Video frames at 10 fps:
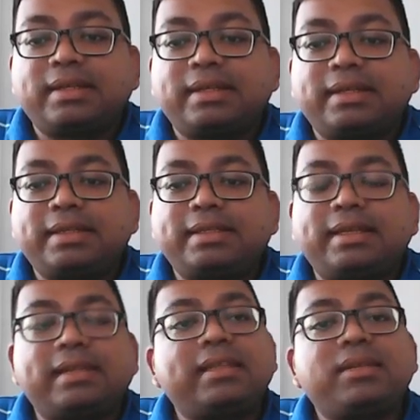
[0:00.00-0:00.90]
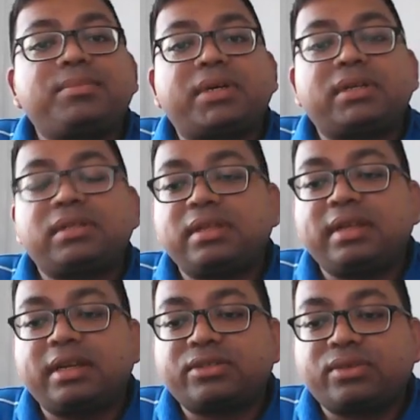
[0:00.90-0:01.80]
is nothing but the
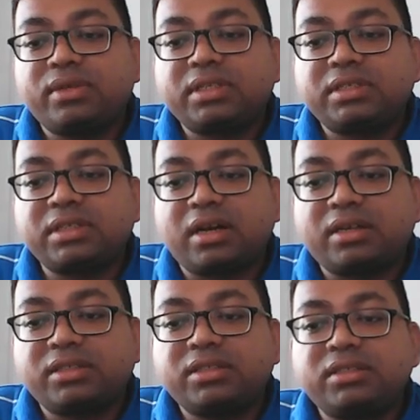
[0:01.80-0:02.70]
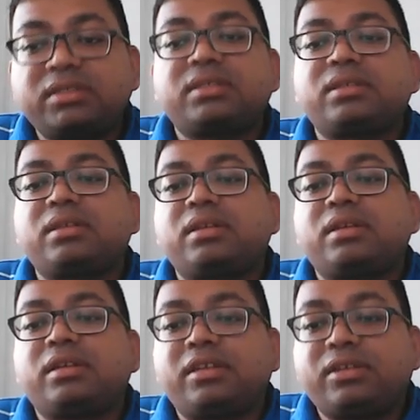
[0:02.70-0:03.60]
electronic charges
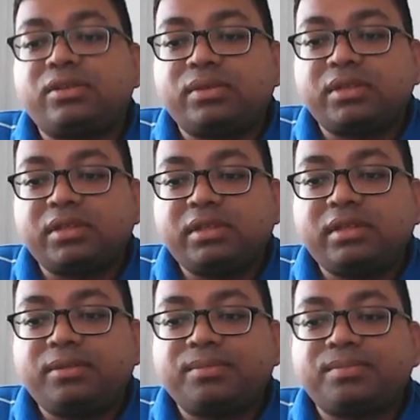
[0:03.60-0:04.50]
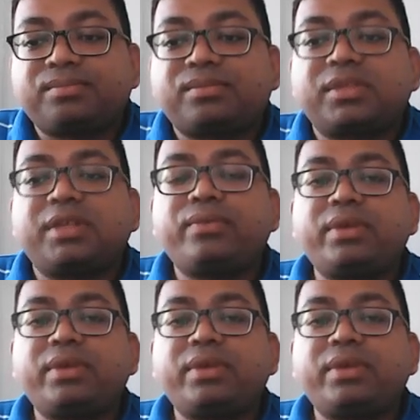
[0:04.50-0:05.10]
into the E. If we